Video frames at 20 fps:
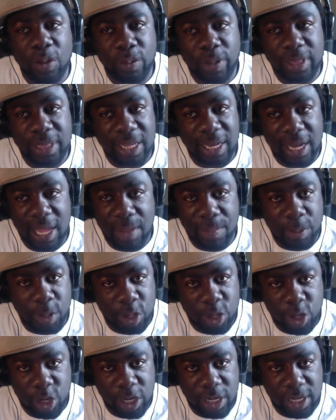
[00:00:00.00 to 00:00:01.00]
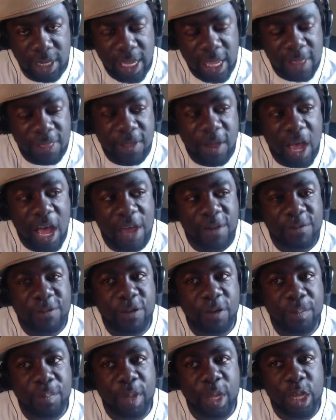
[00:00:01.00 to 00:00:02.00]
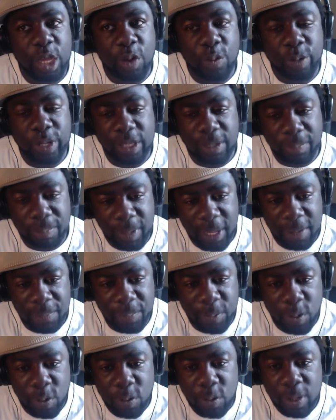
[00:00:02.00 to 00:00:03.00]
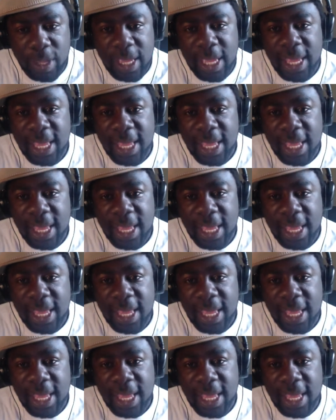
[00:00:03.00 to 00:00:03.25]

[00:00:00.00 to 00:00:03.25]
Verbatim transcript: with the neighborhood. They're unfamiliar with the people.